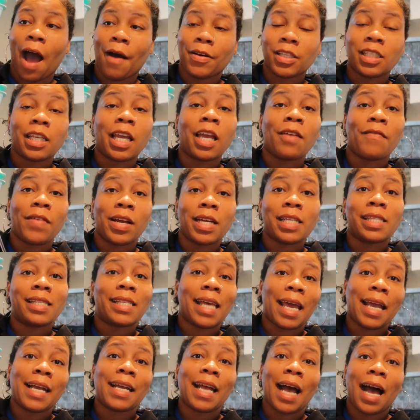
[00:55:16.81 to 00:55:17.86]
I was getting ready to
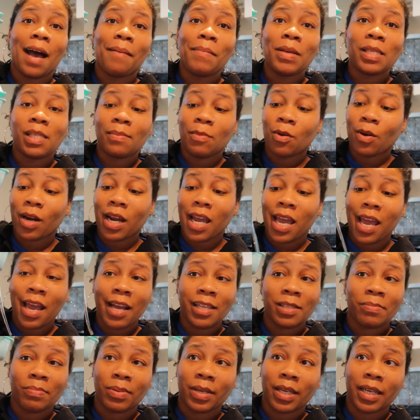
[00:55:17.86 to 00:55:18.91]
say got me some more
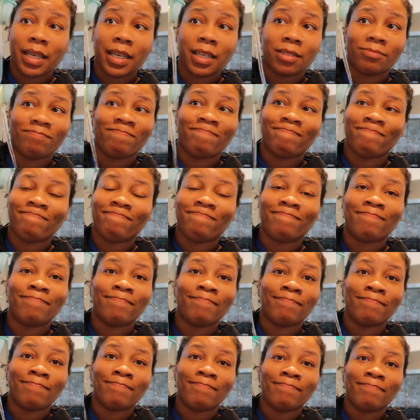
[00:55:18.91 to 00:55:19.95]
eggs, but
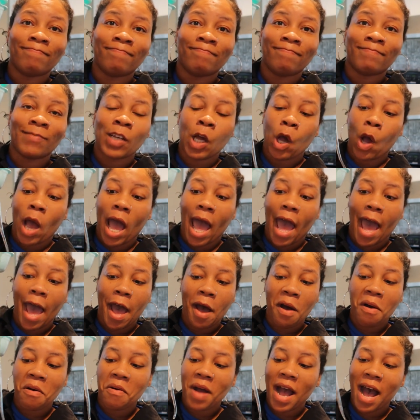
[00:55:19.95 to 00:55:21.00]

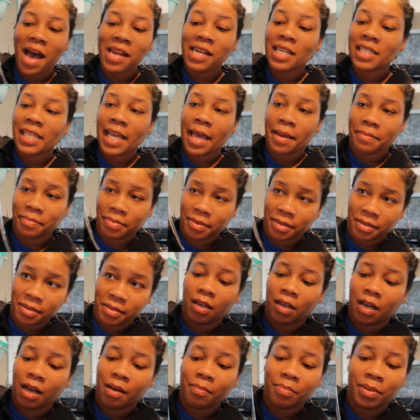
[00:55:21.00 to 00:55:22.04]
How? How'd this happen?
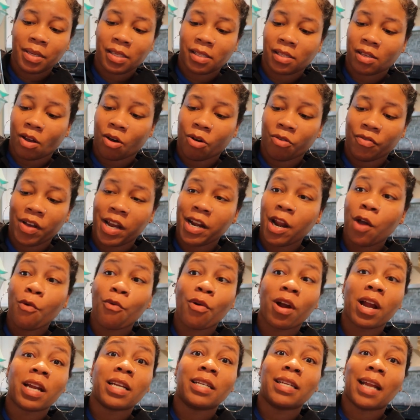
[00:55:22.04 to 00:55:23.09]
I'm pissed off. And they
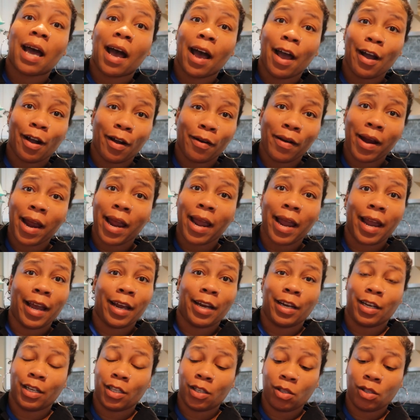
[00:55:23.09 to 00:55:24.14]
were not cracked at the